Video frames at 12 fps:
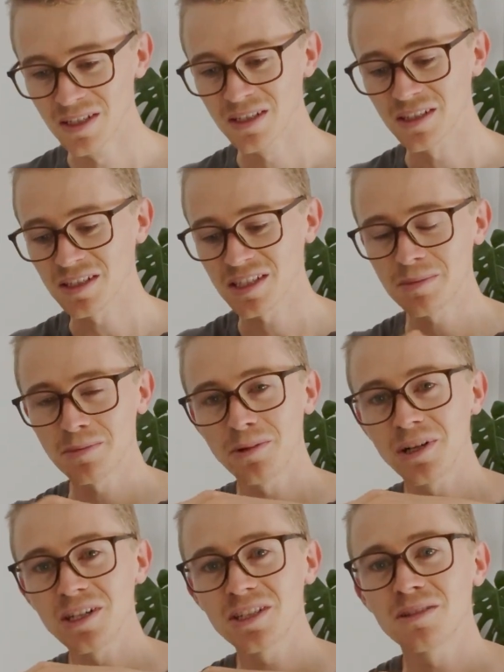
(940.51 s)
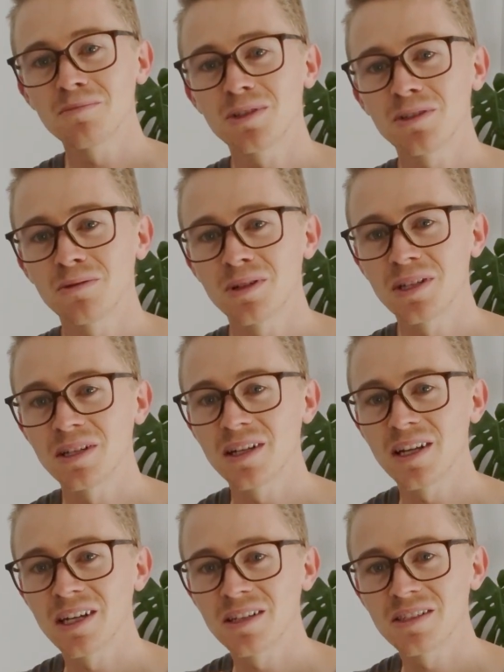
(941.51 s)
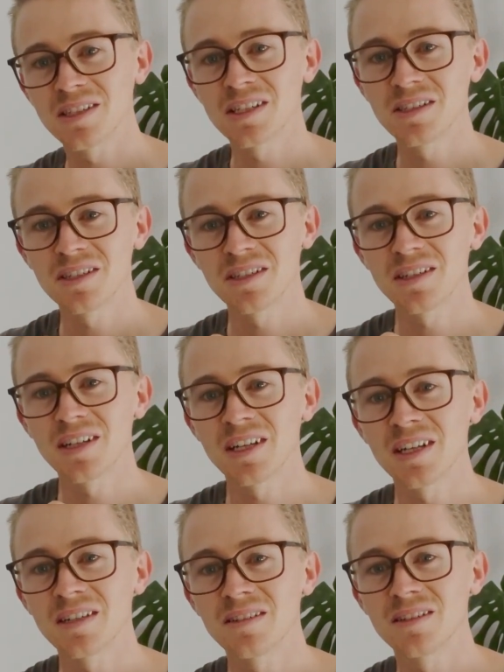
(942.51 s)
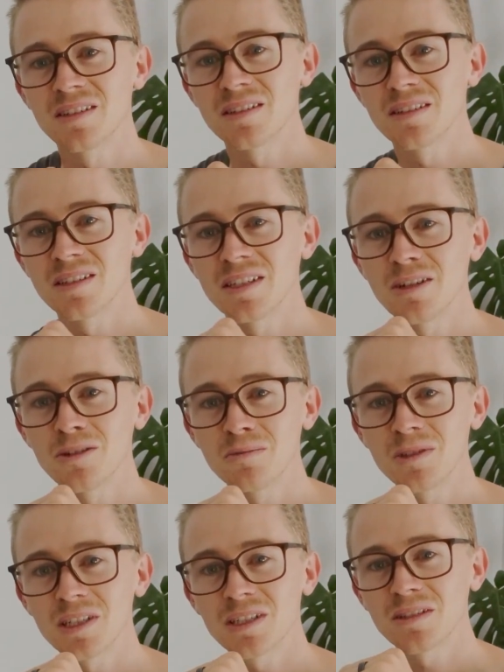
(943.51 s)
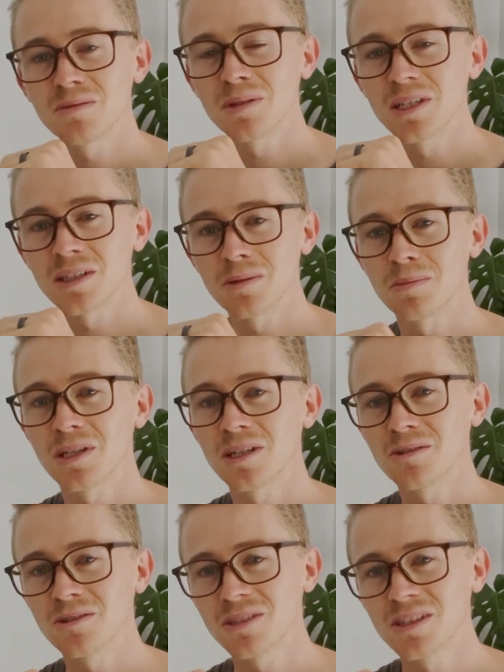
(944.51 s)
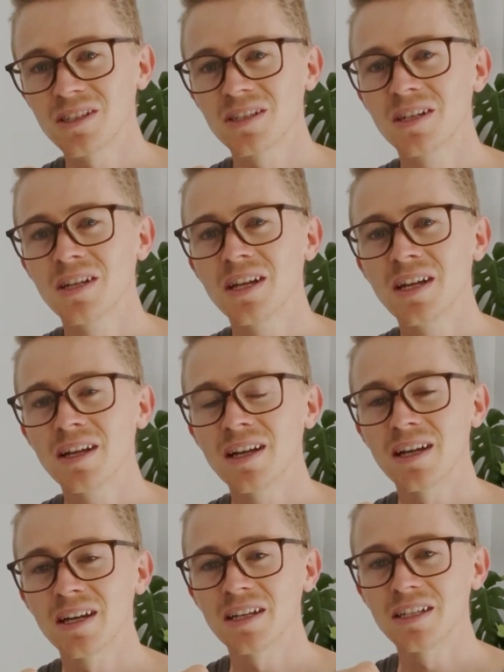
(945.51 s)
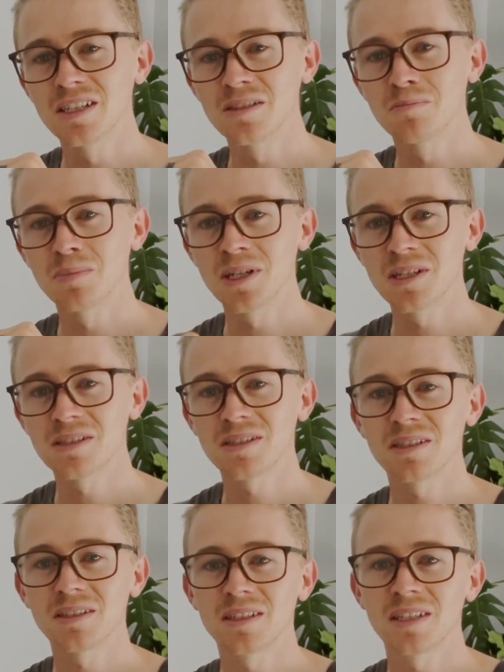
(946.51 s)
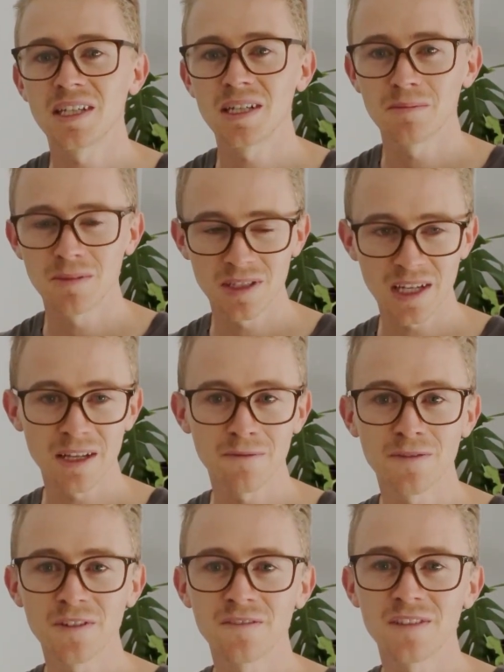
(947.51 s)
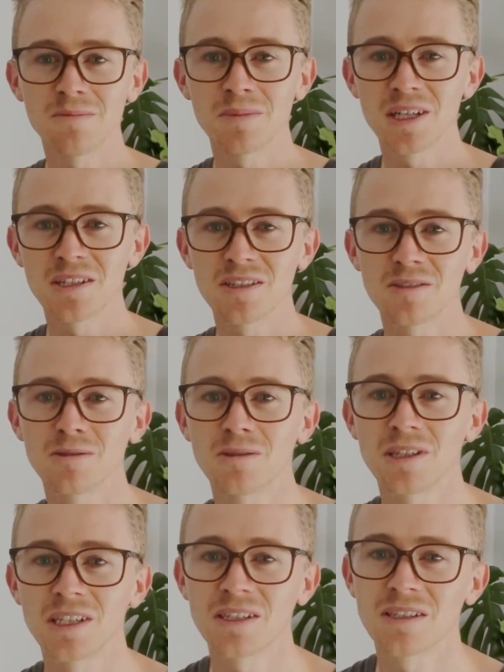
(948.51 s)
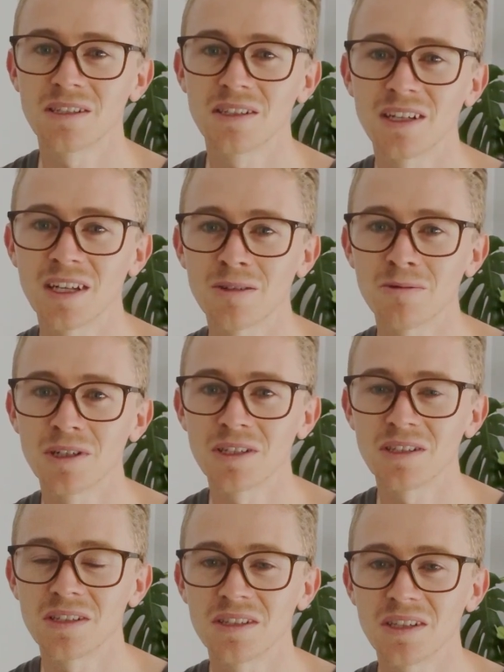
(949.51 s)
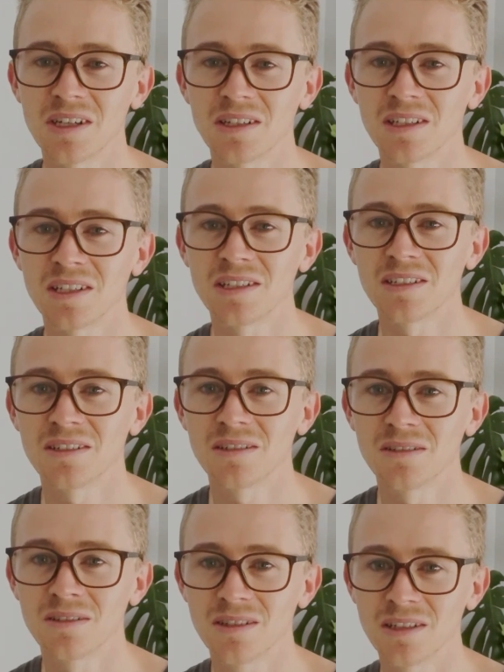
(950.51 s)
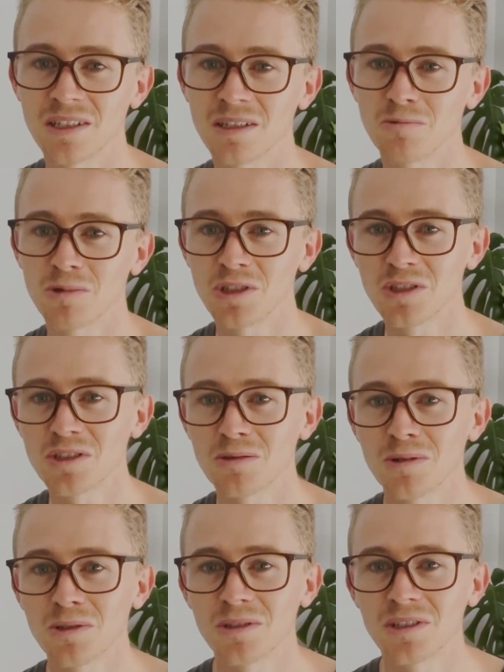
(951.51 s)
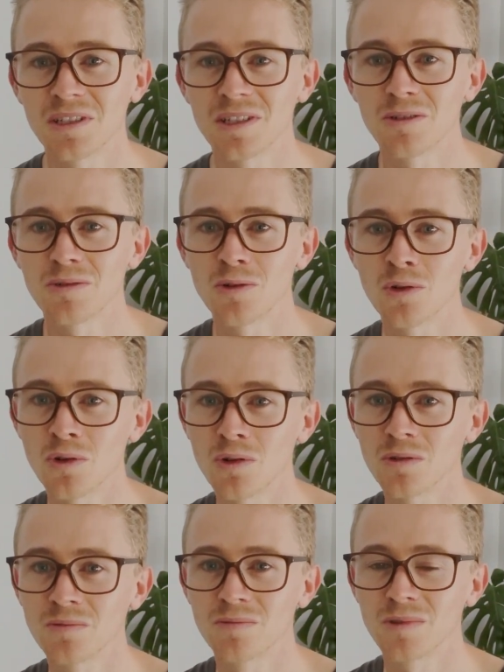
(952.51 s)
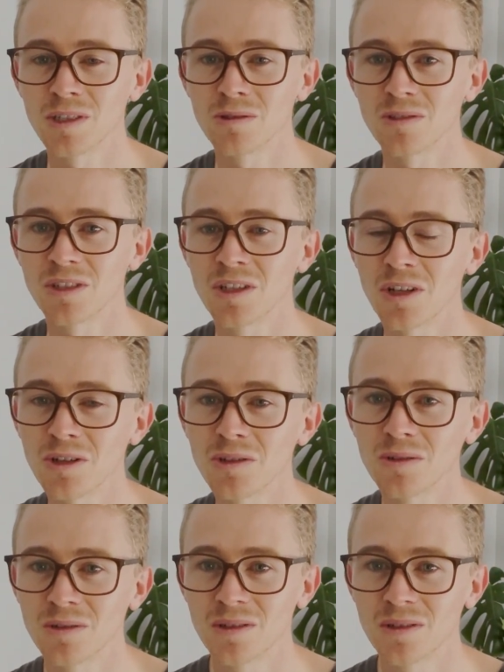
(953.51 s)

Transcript: the separation between our sensor and the object, being the power lines, is best kept at 50 meters or less. Otherwise you start getting to reduced quality or little to no